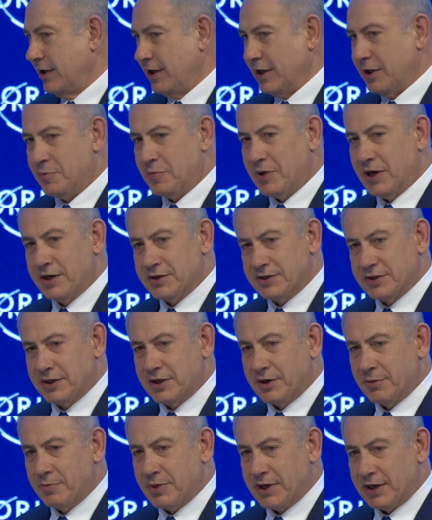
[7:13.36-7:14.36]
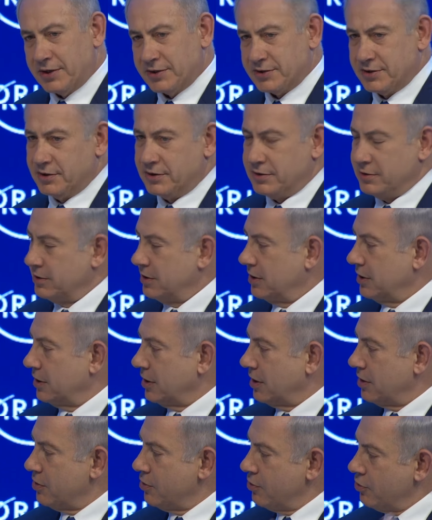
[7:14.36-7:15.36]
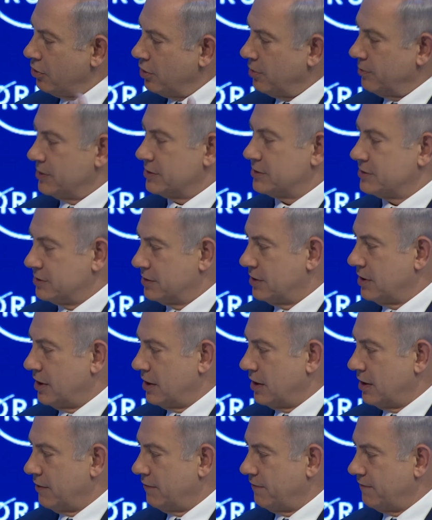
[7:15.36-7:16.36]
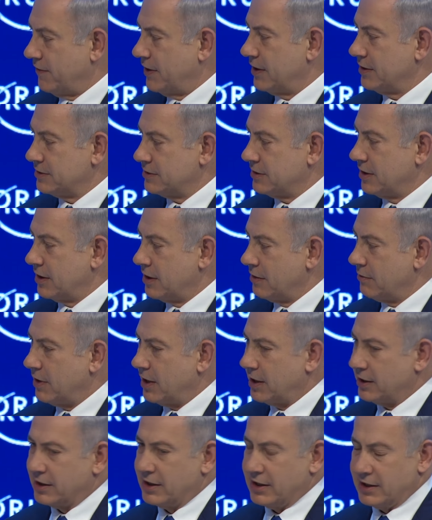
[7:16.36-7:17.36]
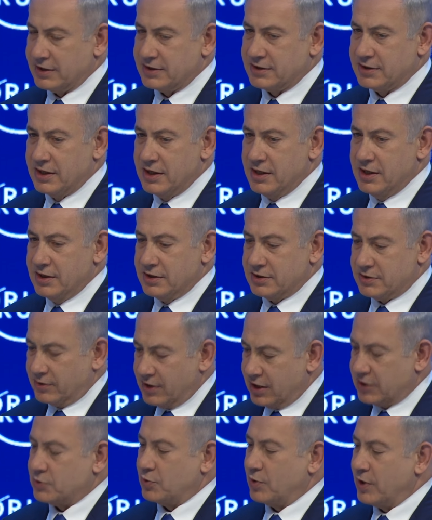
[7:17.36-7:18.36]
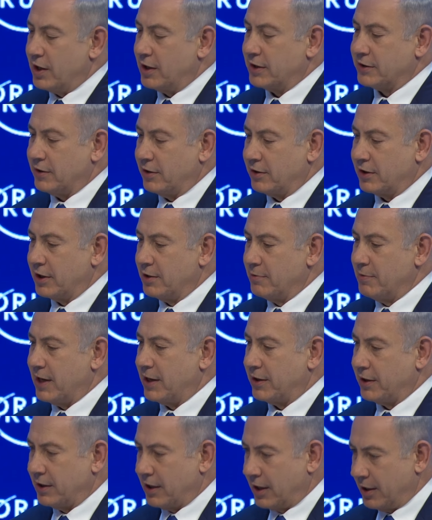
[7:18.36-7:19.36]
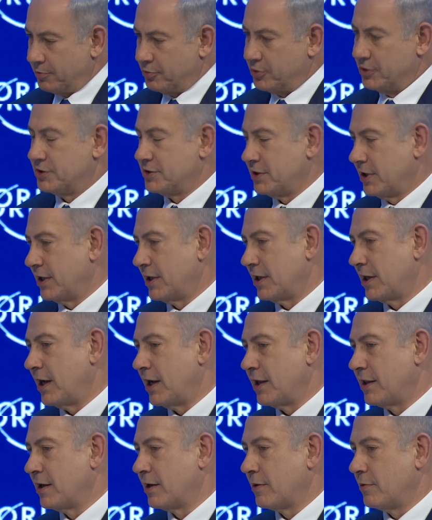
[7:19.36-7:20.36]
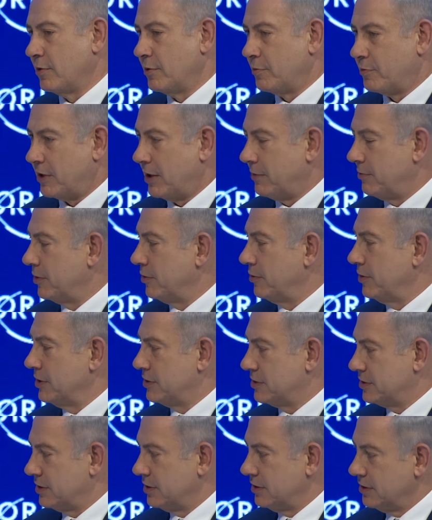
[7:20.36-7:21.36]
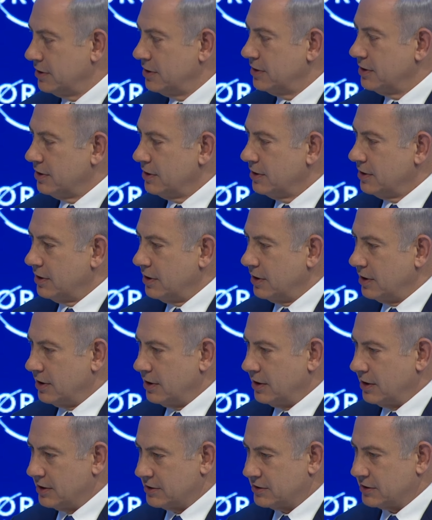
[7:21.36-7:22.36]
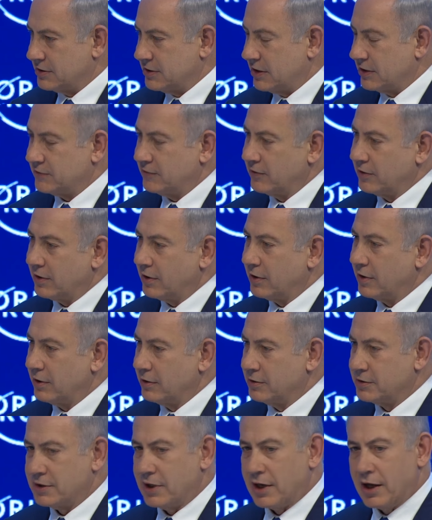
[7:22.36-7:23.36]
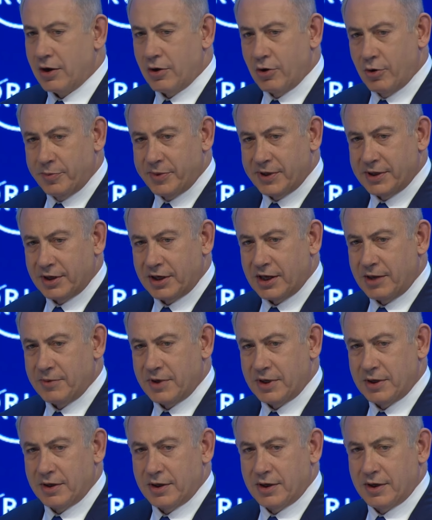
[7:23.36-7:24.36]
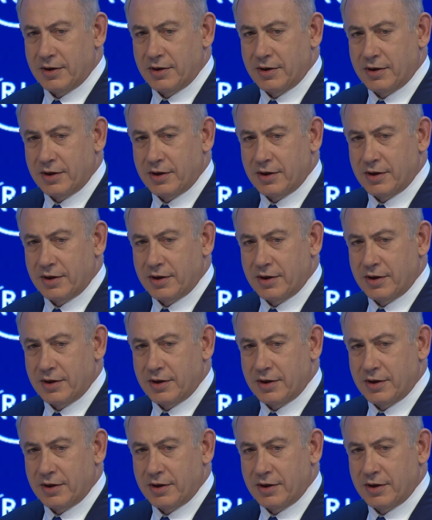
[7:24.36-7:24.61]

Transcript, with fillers: it pales in comparison to the enormous uh, funds that Iran gets. So, yes, we are talking about it. I appreciate it. I think we'll probably reach a, uh, a successful conclusion, I hope, in the coming, uh,